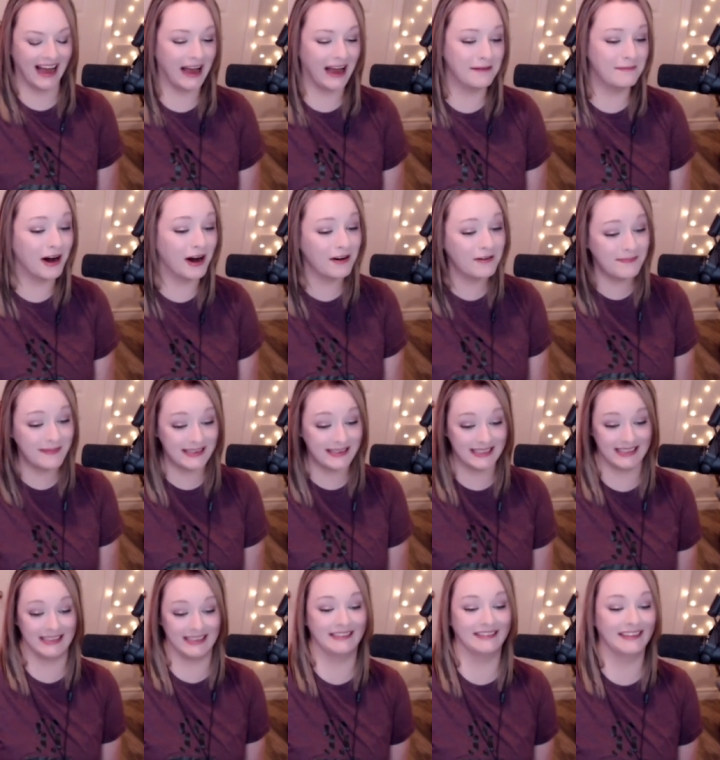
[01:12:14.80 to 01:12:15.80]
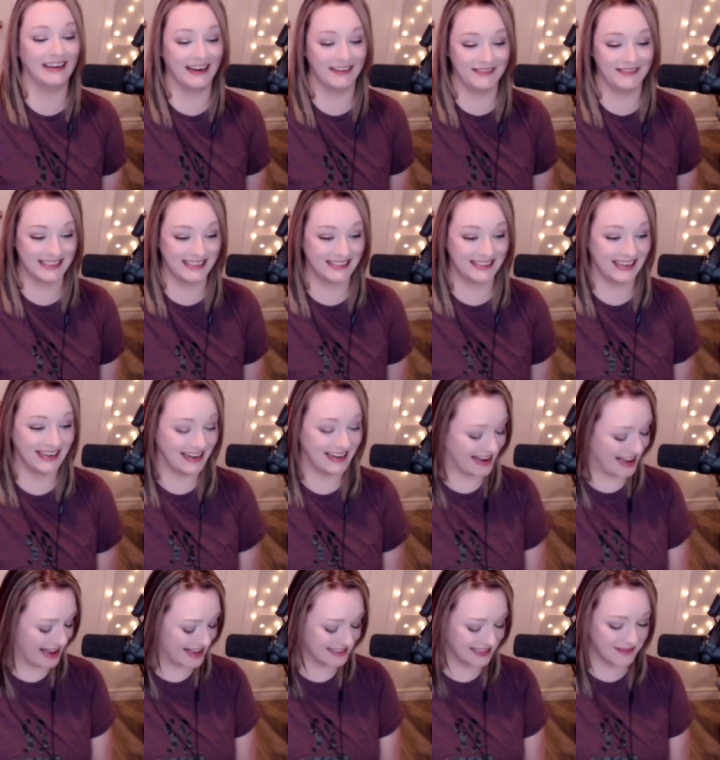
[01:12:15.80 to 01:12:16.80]
I'm hoping to. I'm just sitting
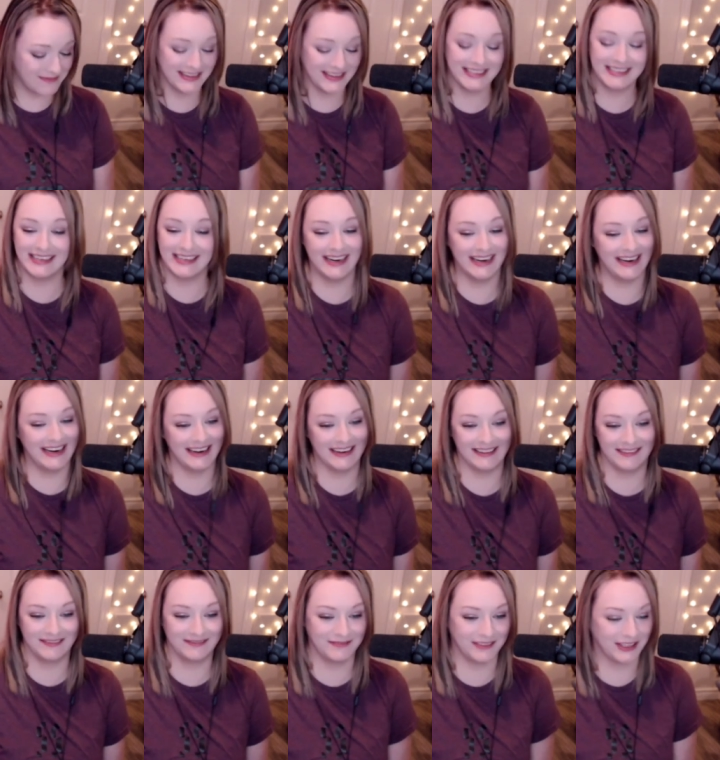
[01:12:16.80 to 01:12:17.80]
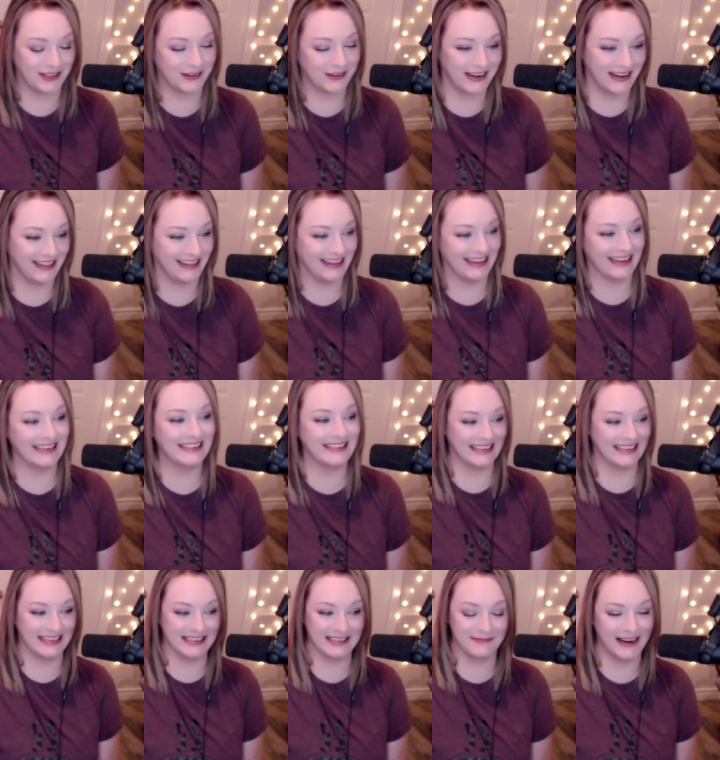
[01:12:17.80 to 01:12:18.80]
as I've been sitting here recording the
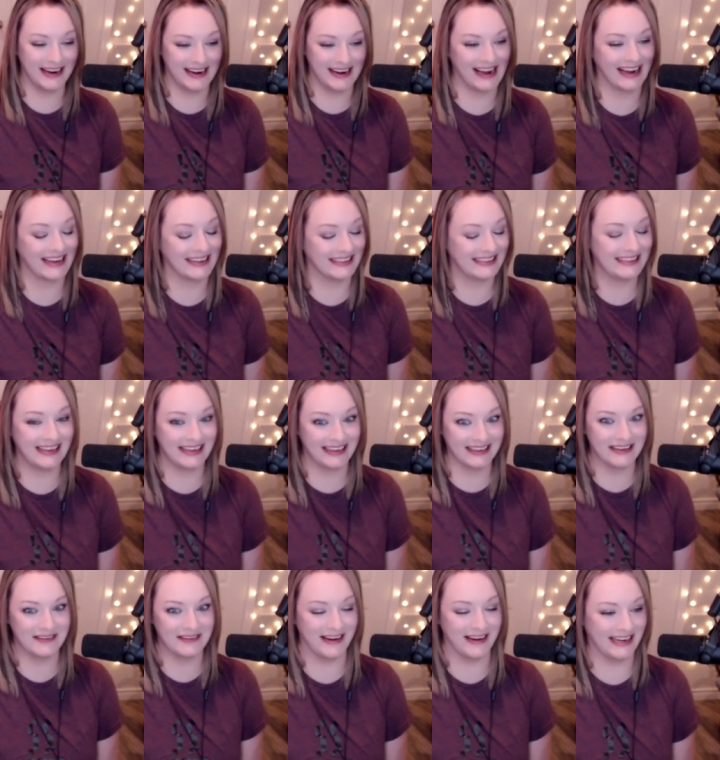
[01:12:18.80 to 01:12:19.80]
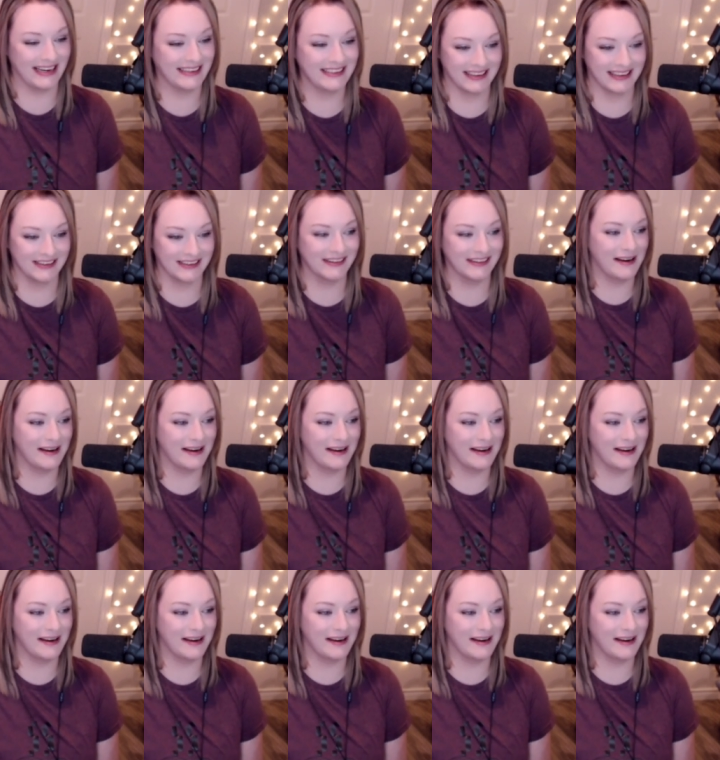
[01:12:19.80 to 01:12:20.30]
instance. My neck is killing me, so